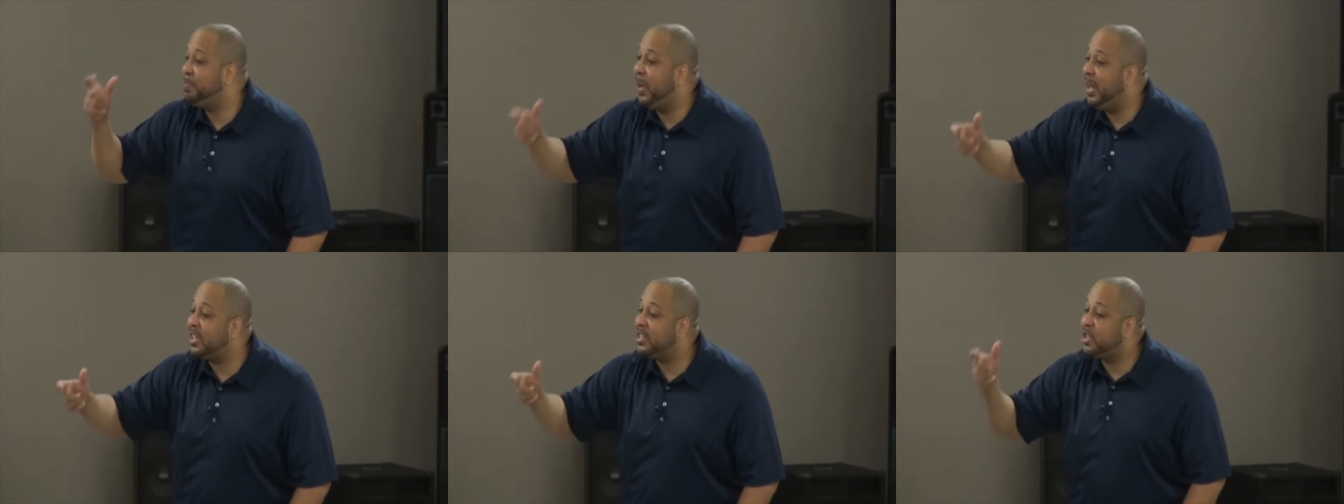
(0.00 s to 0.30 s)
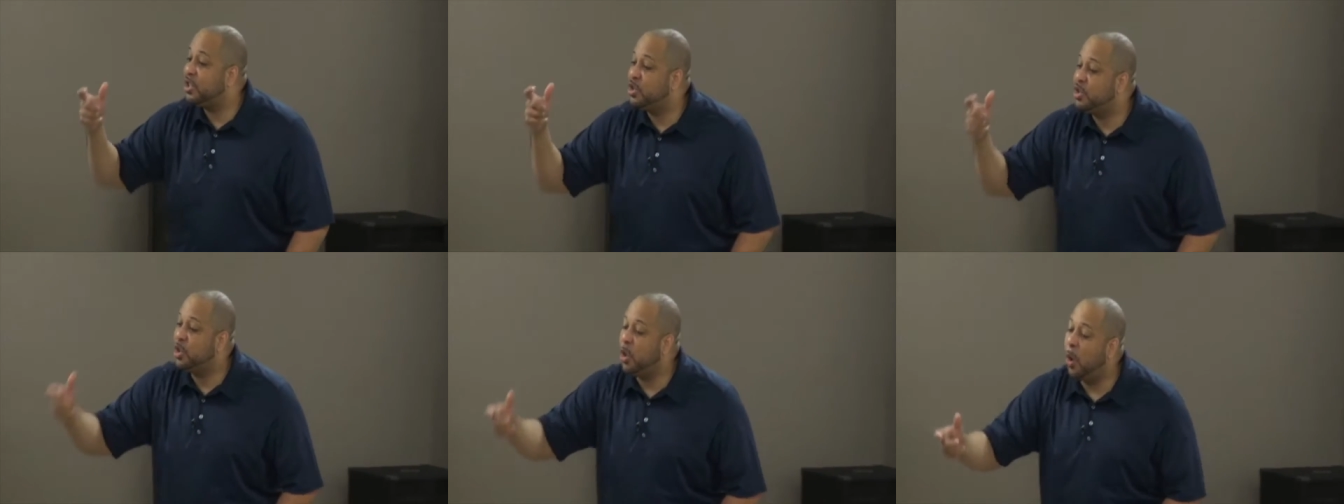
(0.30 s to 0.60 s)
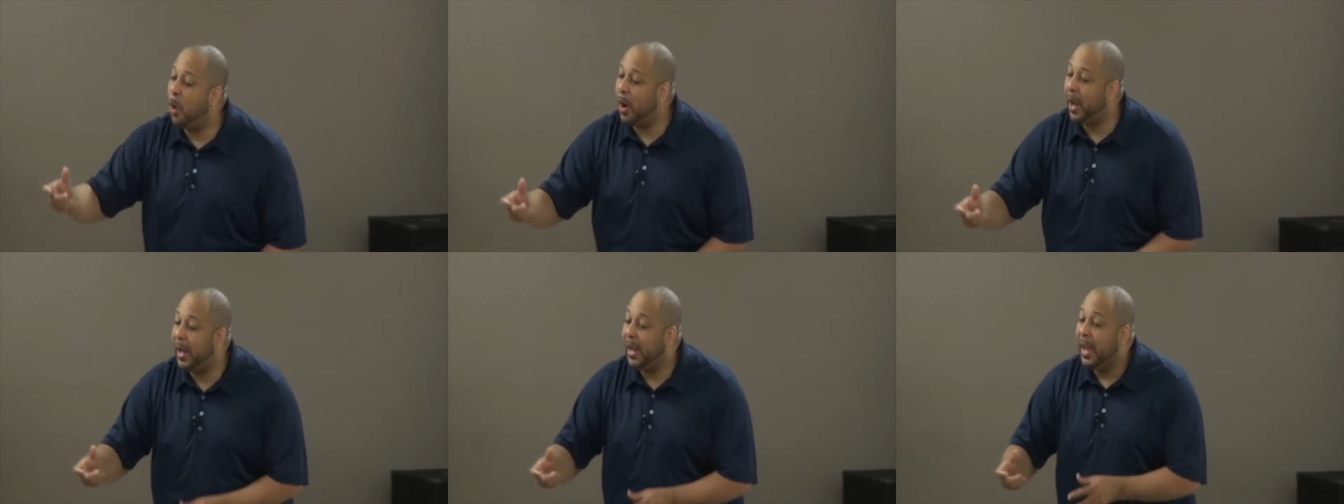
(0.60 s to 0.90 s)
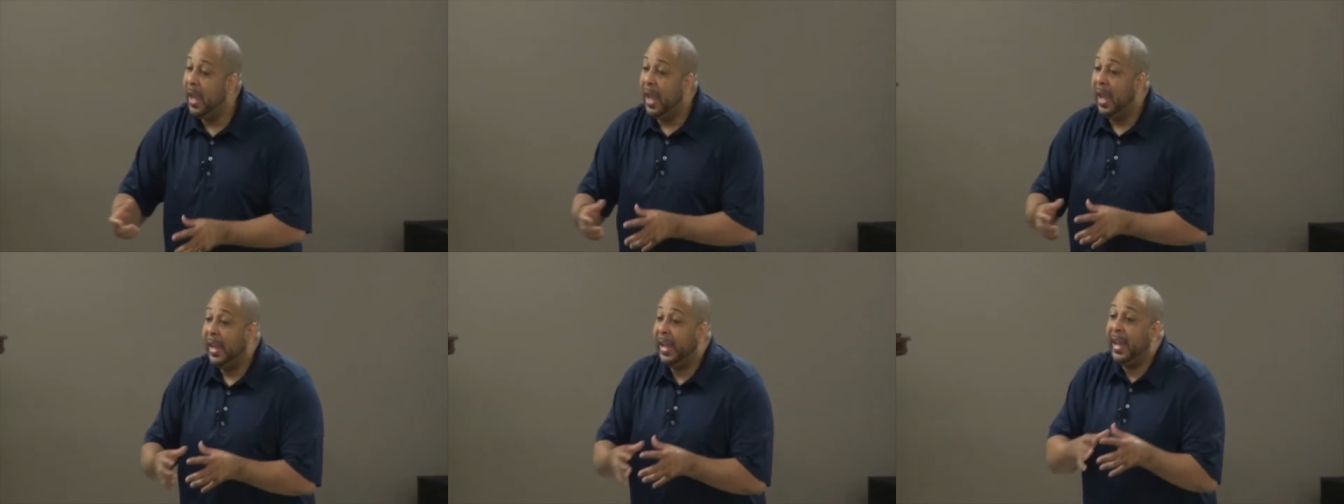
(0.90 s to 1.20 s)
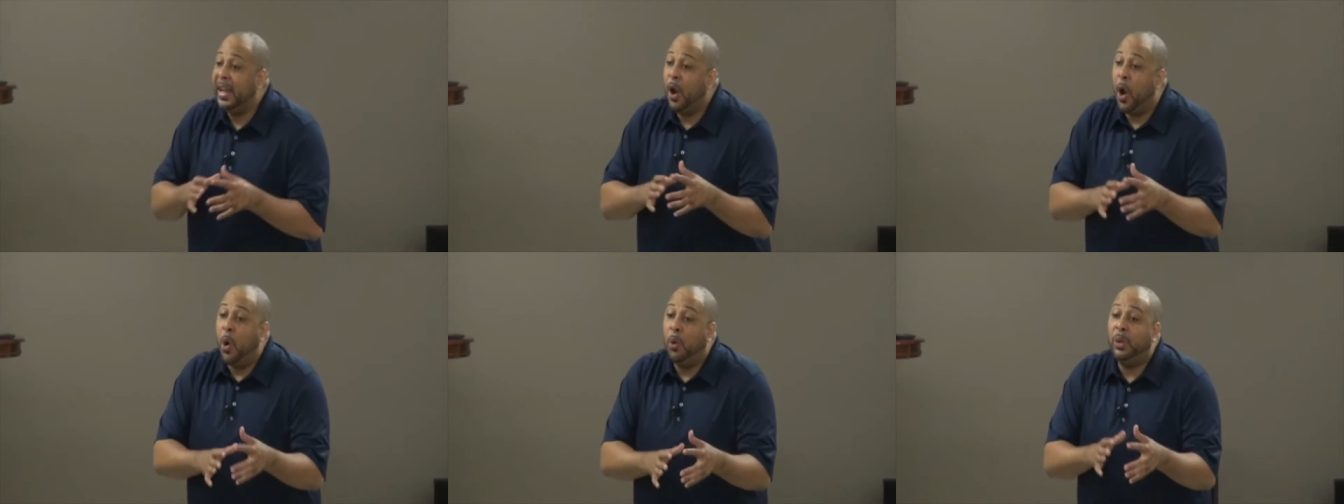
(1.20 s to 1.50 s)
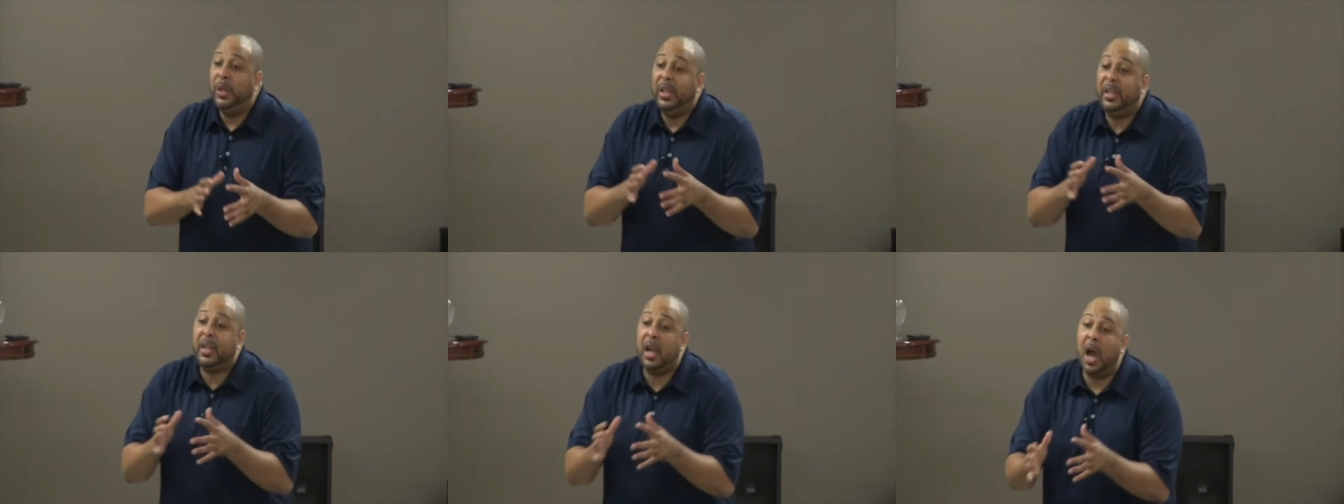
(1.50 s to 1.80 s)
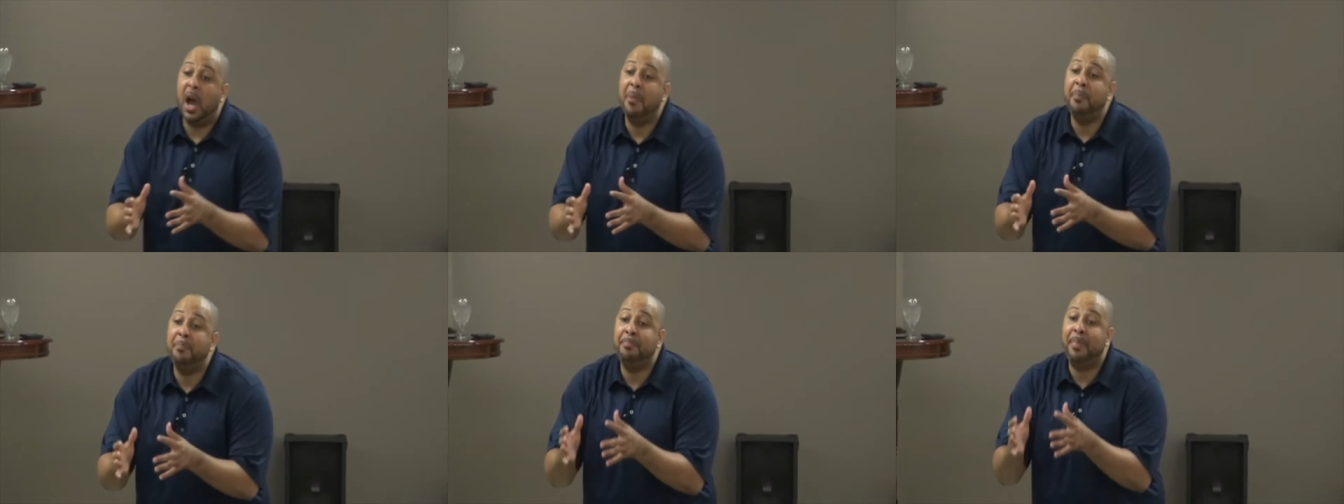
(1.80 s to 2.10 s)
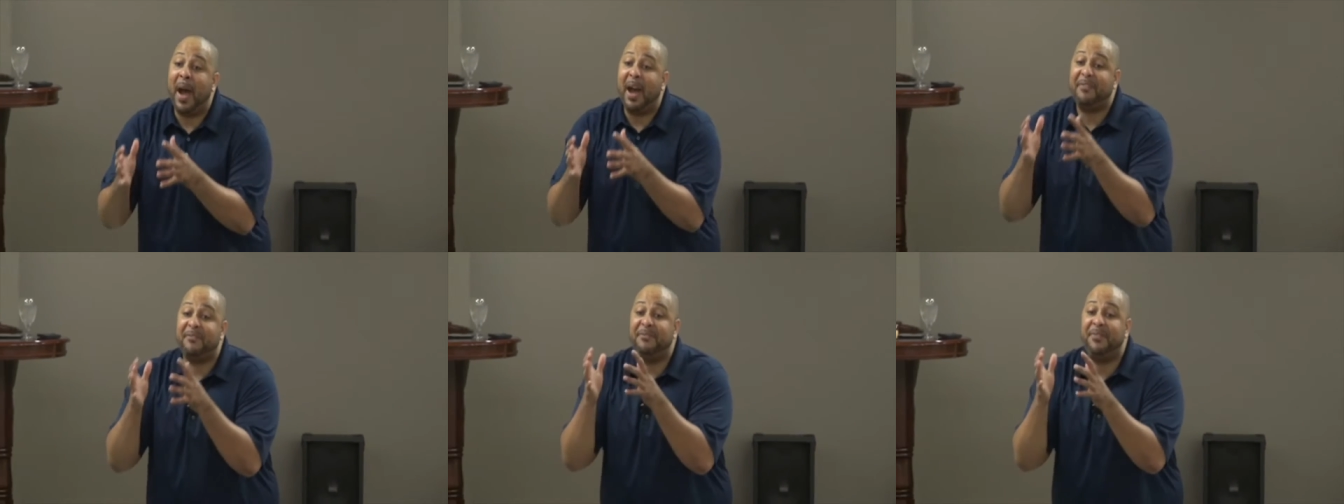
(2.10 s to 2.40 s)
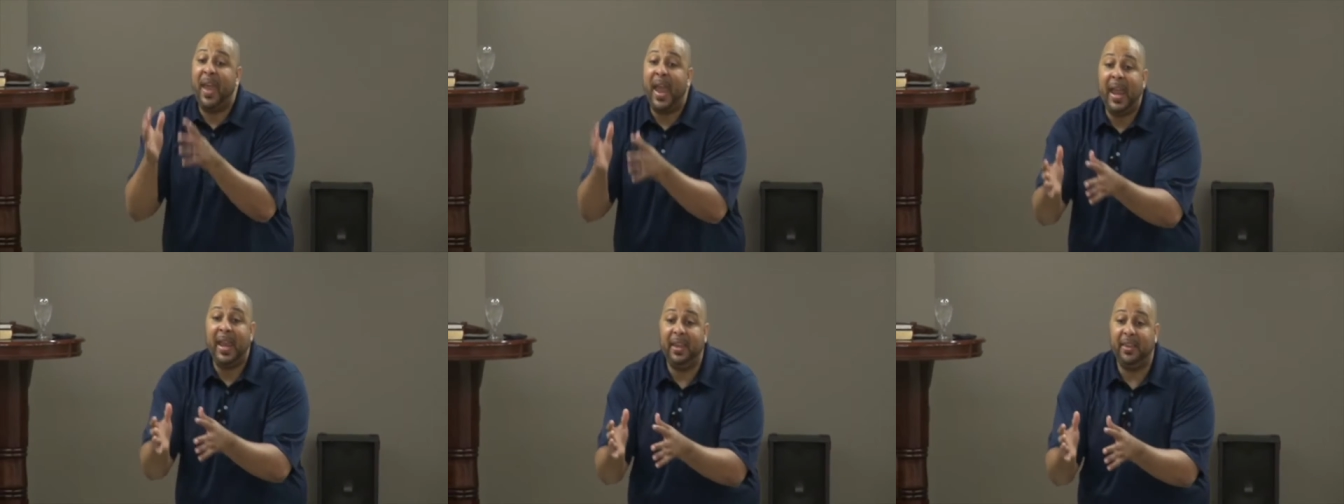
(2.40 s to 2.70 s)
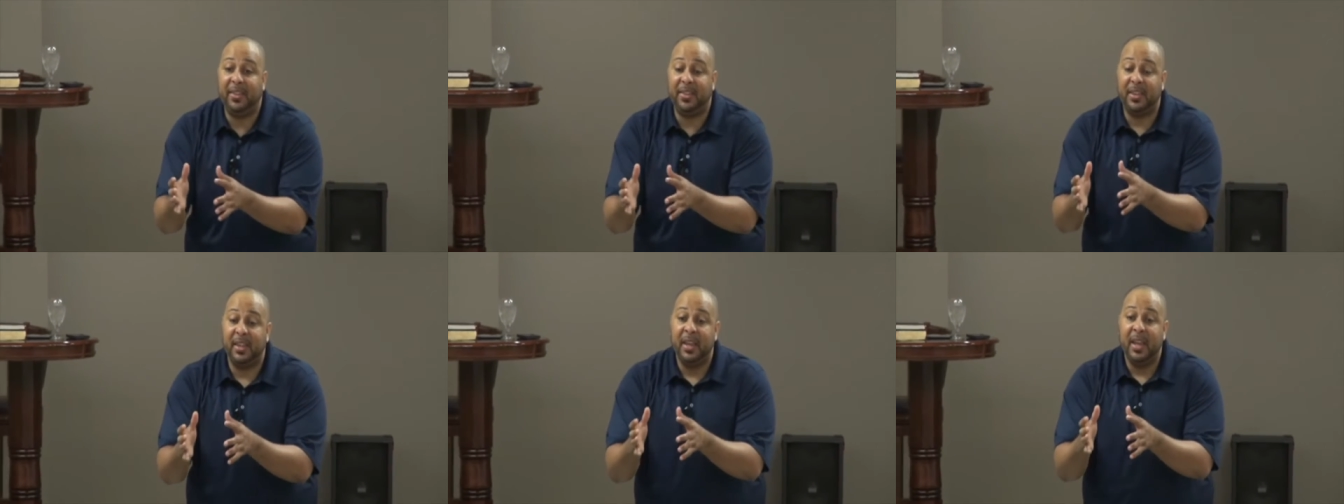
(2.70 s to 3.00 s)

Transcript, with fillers: peace and joy can only come by faith,